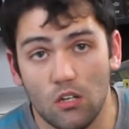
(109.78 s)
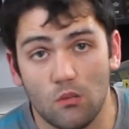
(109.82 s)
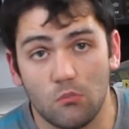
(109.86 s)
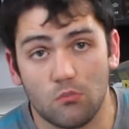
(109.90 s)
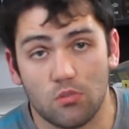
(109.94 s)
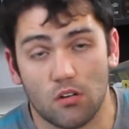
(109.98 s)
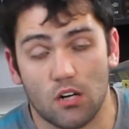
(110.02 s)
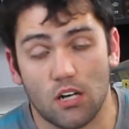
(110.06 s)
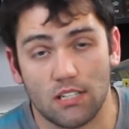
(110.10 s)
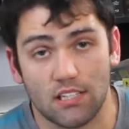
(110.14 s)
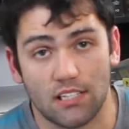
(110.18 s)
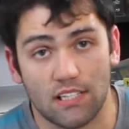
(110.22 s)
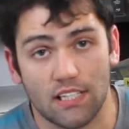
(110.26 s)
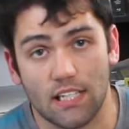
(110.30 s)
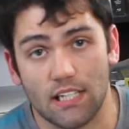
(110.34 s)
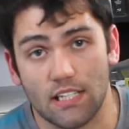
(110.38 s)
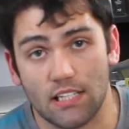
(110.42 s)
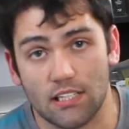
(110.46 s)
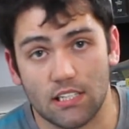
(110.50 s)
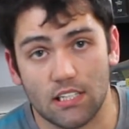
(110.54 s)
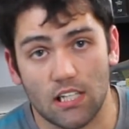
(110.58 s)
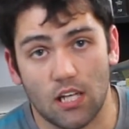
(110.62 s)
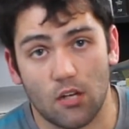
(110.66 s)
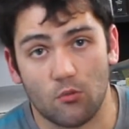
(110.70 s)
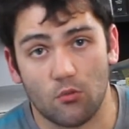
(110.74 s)

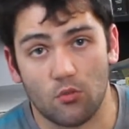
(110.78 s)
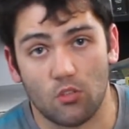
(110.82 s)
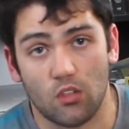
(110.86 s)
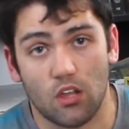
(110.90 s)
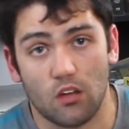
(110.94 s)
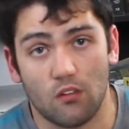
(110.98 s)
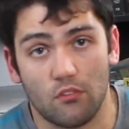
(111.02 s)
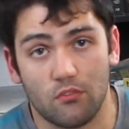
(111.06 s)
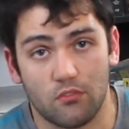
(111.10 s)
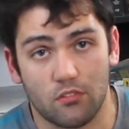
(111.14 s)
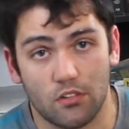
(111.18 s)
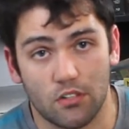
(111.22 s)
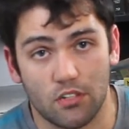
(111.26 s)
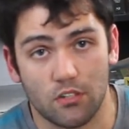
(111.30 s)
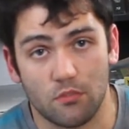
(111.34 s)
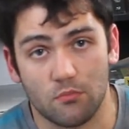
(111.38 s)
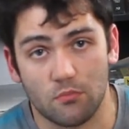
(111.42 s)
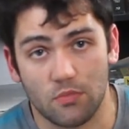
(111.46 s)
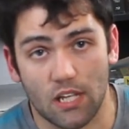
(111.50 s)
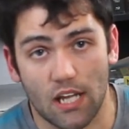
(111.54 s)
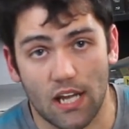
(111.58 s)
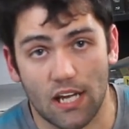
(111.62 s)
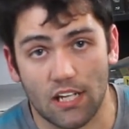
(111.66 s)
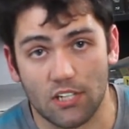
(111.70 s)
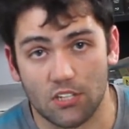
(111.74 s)
process. I would love for them
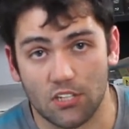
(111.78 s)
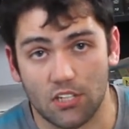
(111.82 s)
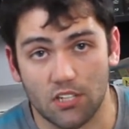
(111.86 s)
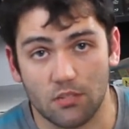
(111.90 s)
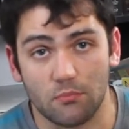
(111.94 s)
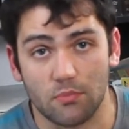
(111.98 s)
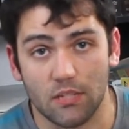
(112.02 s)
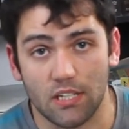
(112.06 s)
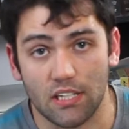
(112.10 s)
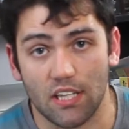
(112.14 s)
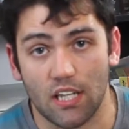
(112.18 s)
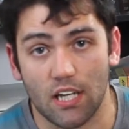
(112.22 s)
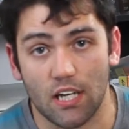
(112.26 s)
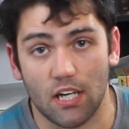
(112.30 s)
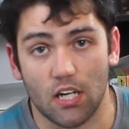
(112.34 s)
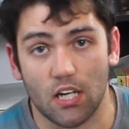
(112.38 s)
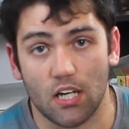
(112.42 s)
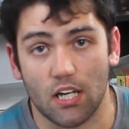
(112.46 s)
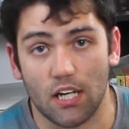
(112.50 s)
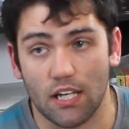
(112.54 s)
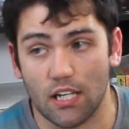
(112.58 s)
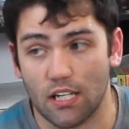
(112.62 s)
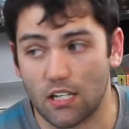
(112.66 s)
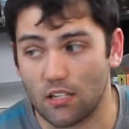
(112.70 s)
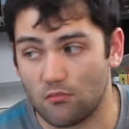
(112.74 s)
to actually be there
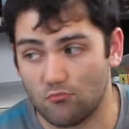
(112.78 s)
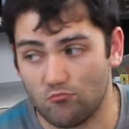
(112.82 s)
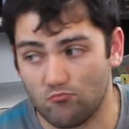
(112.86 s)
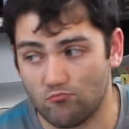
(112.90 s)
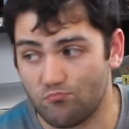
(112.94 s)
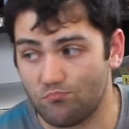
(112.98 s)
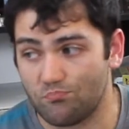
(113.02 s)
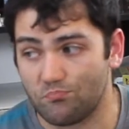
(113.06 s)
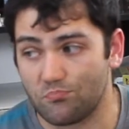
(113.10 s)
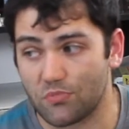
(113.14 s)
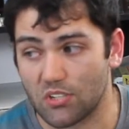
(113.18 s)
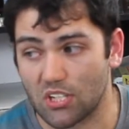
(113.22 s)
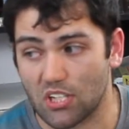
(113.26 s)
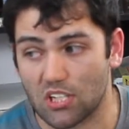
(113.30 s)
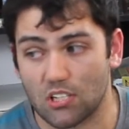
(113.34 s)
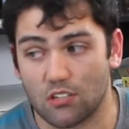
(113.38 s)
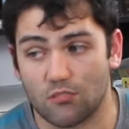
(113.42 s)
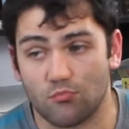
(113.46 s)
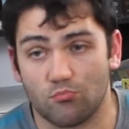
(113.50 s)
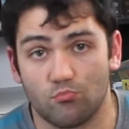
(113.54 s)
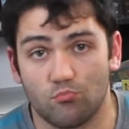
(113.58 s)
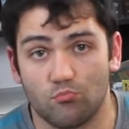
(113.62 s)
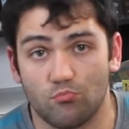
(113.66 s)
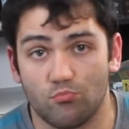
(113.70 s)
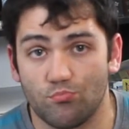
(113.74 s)
and just
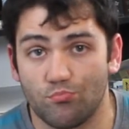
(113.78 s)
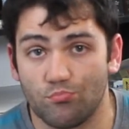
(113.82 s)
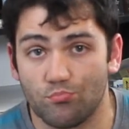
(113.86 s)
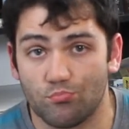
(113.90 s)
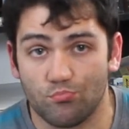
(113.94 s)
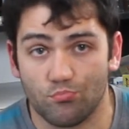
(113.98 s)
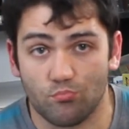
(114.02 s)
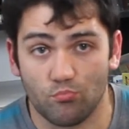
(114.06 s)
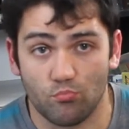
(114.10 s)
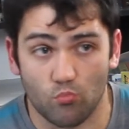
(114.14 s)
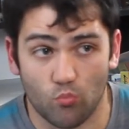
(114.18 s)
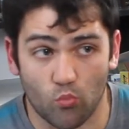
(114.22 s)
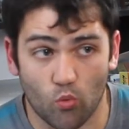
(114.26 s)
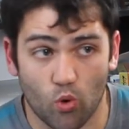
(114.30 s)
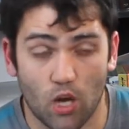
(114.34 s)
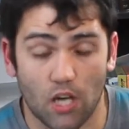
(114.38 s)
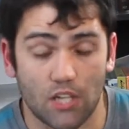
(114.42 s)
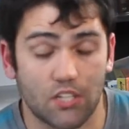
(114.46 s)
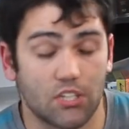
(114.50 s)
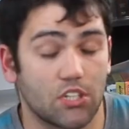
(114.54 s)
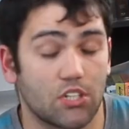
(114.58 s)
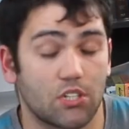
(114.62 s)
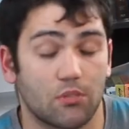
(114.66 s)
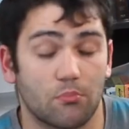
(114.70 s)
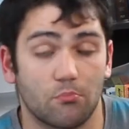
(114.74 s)

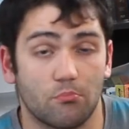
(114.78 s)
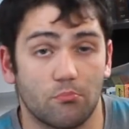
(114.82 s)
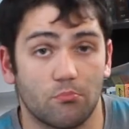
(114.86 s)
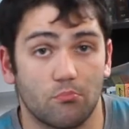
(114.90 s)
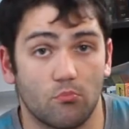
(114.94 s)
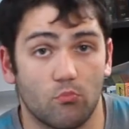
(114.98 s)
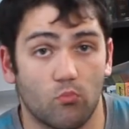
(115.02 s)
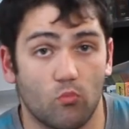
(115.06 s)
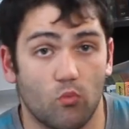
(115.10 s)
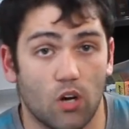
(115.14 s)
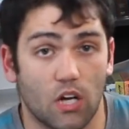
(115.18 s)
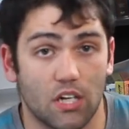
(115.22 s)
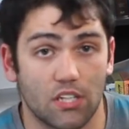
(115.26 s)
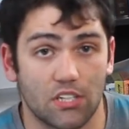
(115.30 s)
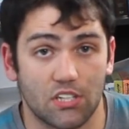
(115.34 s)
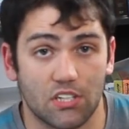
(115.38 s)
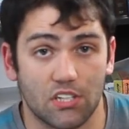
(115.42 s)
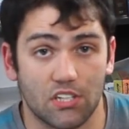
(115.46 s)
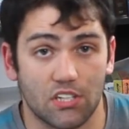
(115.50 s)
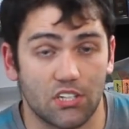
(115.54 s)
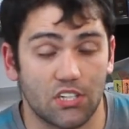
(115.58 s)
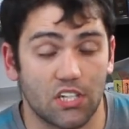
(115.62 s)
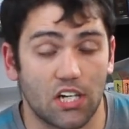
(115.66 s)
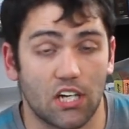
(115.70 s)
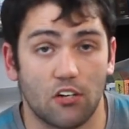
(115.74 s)
watch
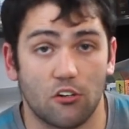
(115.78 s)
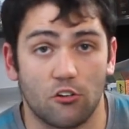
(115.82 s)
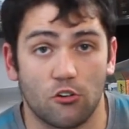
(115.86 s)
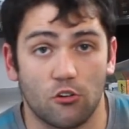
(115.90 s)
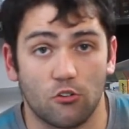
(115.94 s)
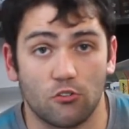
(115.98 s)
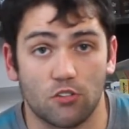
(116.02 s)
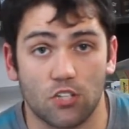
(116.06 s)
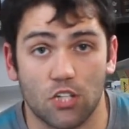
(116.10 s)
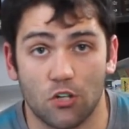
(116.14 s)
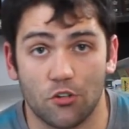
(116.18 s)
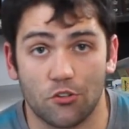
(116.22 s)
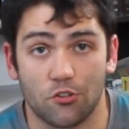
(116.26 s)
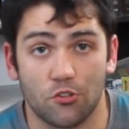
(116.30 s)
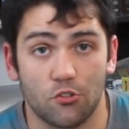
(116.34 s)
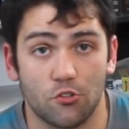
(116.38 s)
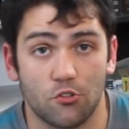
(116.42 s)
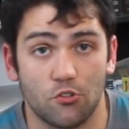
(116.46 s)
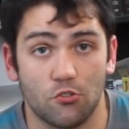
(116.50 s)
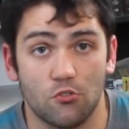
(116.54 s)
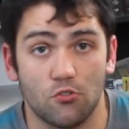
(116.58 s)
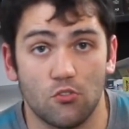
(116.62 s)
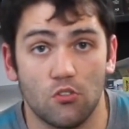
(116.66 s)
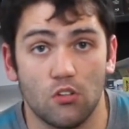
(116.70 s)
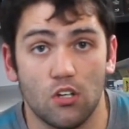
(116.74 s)
this channel go
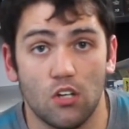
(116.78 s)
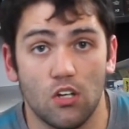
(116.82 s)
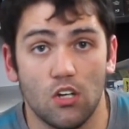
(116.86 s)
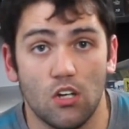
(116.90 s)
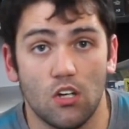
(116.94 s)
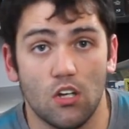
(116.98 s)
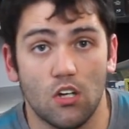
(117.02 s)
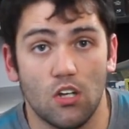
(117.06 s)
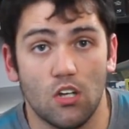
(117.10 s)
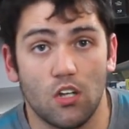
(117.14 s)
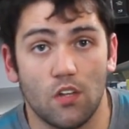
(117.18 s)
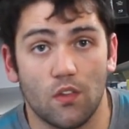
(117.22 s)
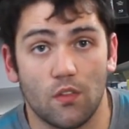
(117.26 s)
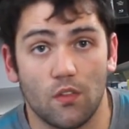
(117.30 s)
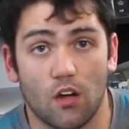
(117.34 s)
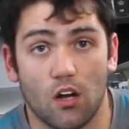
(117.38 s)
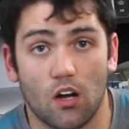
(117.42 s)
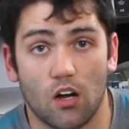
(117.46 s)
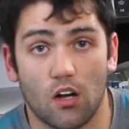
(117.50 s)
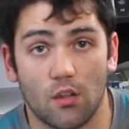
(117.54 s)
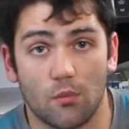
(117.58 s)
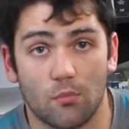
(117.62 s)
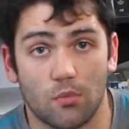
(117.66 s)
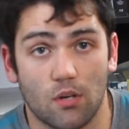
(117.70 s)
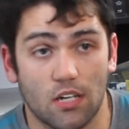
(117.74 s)
through
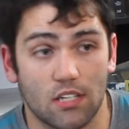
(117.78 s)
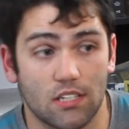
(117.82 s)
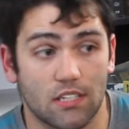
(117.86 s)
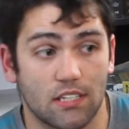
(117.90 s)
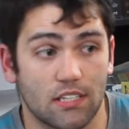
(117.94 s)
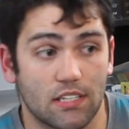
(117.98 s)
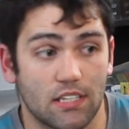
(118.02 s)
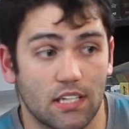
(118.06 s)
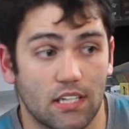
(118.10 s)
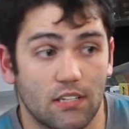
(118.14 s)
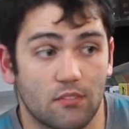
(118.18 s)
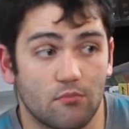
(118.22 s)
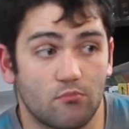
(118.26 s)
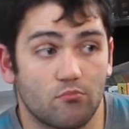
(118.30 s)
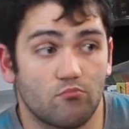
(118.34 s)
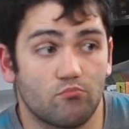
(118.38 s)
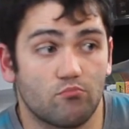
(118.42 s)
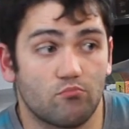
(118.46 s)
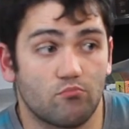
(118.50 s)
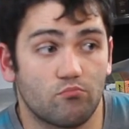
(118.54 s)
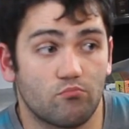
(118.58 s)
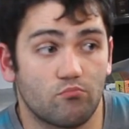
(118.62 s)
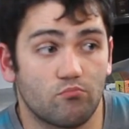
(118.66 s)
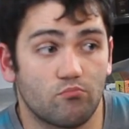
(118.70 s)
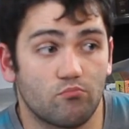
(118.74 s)
all the process and
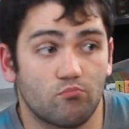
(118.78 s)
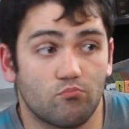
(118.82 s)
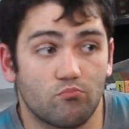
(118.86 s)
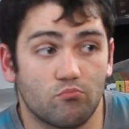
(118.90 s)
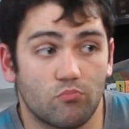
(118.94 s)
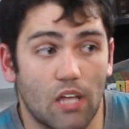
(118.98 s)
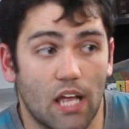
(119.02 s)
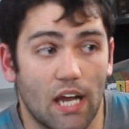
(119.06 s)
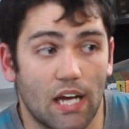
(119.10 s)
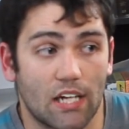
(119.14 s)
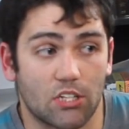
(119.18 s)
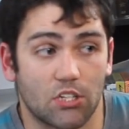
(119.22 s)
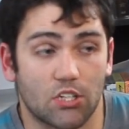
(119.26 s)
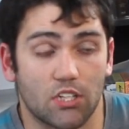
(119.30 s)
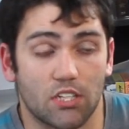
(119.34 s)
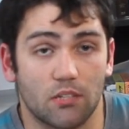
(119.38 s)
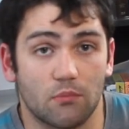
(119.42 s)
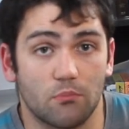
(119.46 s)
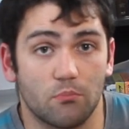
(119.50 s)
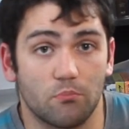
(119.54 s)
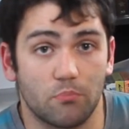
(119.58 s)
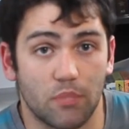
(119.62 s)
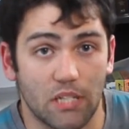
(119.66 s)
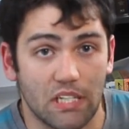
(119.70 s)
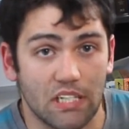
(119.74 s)
actually
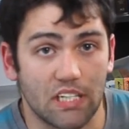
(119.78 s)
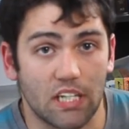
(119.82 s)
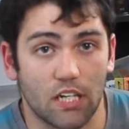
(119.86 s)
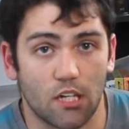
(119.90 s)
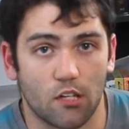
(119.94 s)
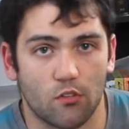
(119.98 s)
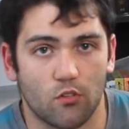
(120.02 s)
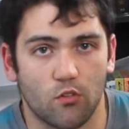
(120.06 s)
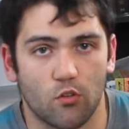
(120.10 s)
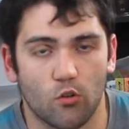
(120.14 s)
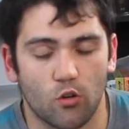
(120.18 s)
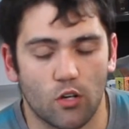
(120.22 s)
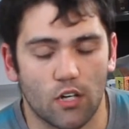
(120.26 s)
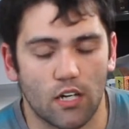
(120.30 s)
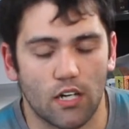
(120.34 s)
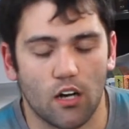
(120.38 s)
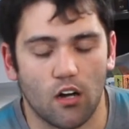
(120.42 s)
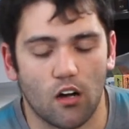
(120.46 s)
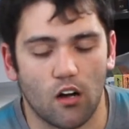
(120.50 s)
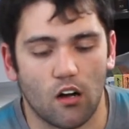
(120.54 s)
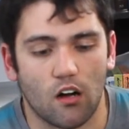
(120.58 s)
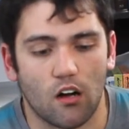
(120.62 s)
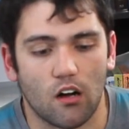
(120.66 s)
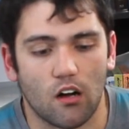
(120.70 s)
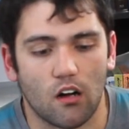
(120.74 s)
be there for it
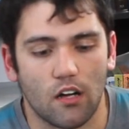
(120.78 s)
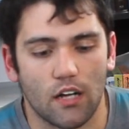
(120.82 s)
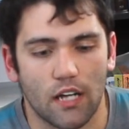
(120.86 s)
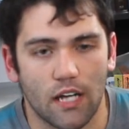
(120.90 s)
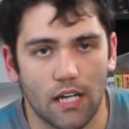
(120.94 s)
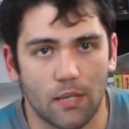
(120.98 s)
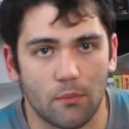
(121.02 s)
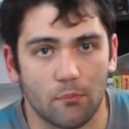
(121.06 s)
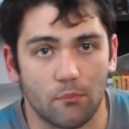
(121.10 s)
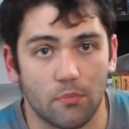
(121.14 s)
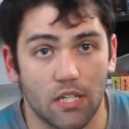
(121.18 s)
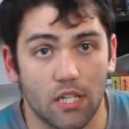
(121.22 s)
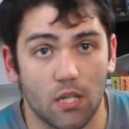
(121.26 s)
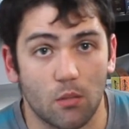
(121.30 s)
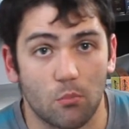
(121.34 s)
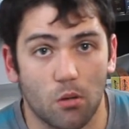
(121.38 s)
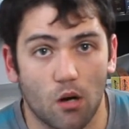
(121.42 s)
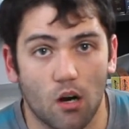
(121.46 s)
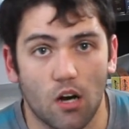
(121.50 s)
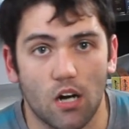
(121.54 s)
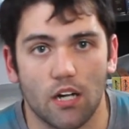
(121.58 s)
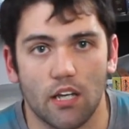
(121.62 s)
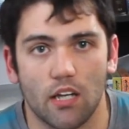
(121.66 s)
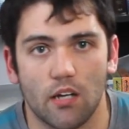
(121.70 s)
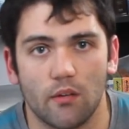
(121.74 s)
all and be a
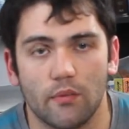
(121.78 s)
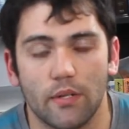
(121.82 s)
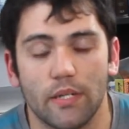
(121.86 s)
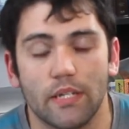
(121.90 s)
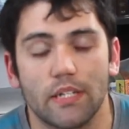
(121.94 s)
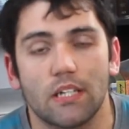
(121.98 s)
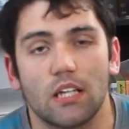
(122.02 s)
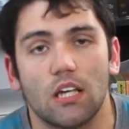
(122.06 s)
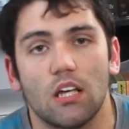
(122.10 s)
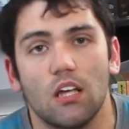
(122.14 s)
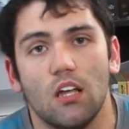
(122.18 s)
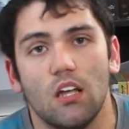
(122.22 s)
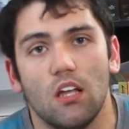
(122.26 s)
part of it,